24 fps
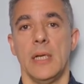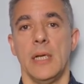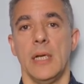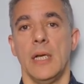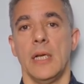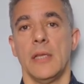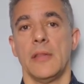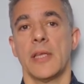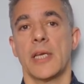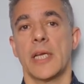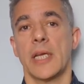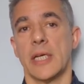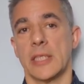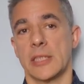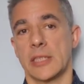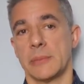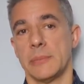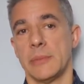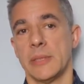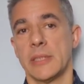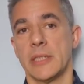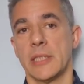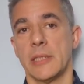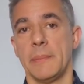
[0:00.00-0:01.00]
The
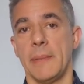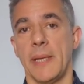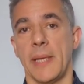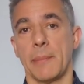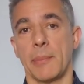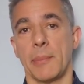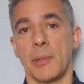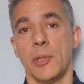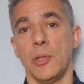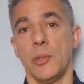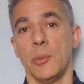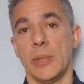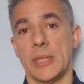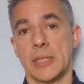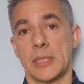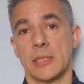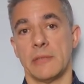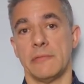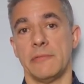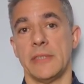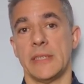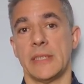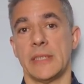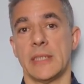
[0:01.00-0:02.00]
customers are the people who wish to
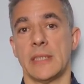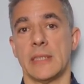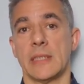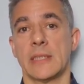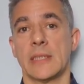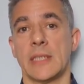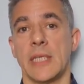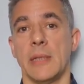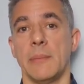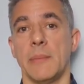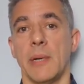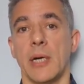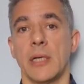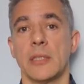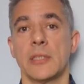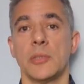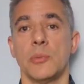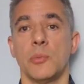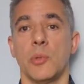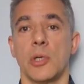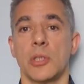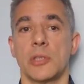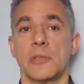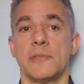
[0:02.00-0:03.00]
visit the cinema to
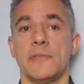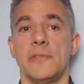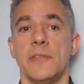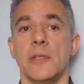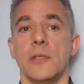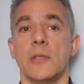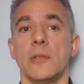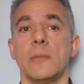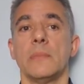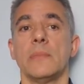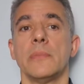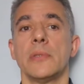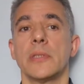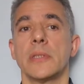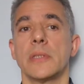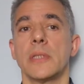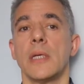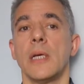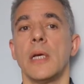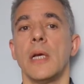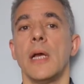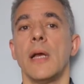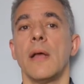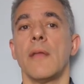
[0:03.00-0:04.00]
watch films.
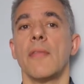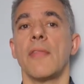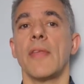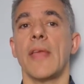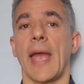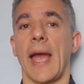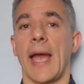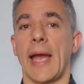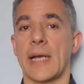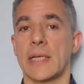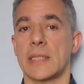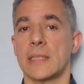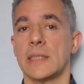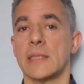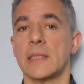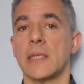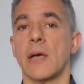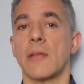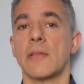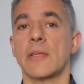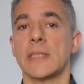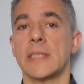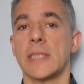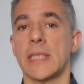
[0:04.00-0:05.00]
The actors
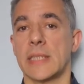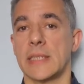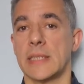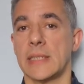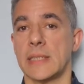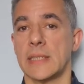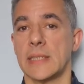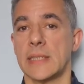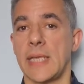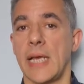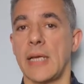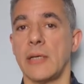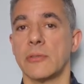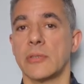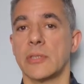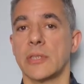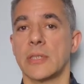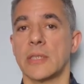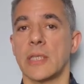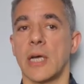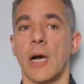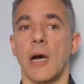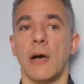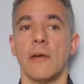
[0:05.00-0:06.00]
are the ticketing sales
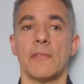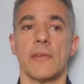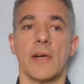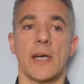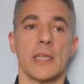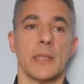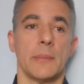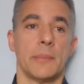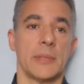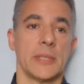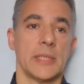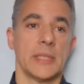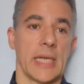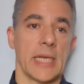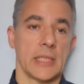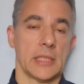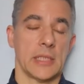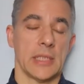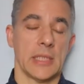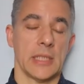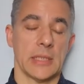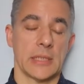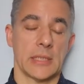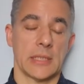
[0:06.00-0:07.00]
staff and the
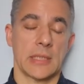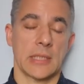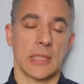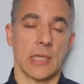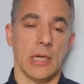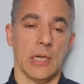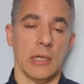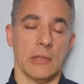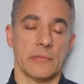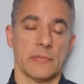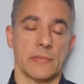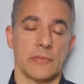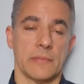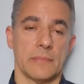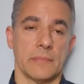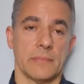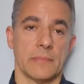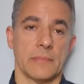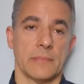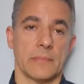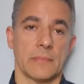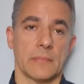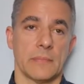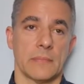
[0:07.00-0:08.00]
projectionist staff.
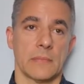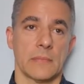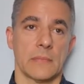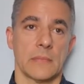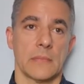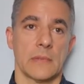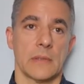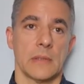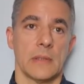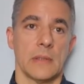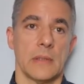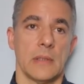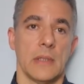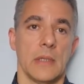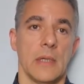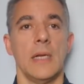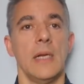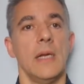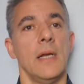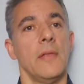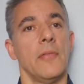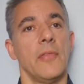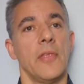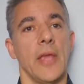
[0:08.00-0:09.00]

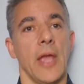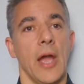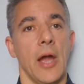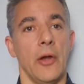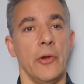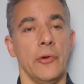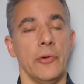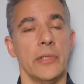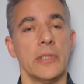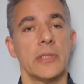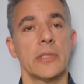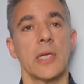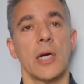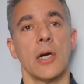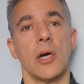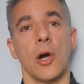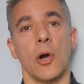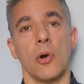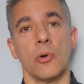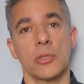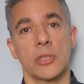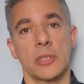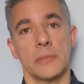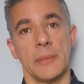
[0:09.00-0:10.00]
The owners are
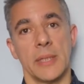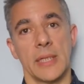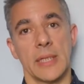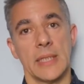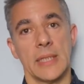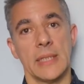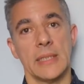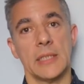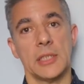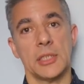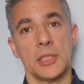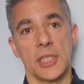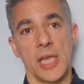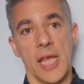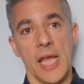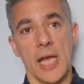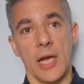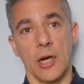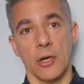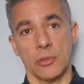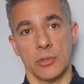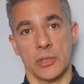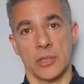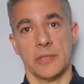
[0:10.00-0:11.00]
ultimately the
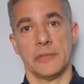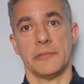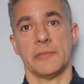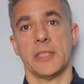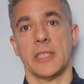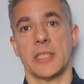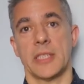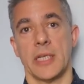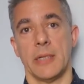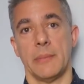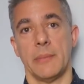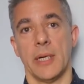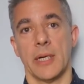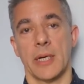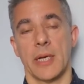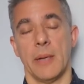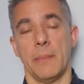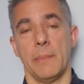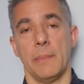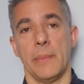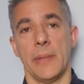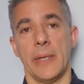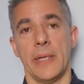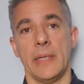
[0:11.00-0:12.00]
shareholders of the cinema
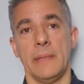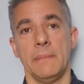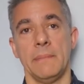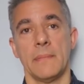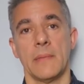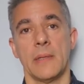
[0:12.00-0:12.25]
company,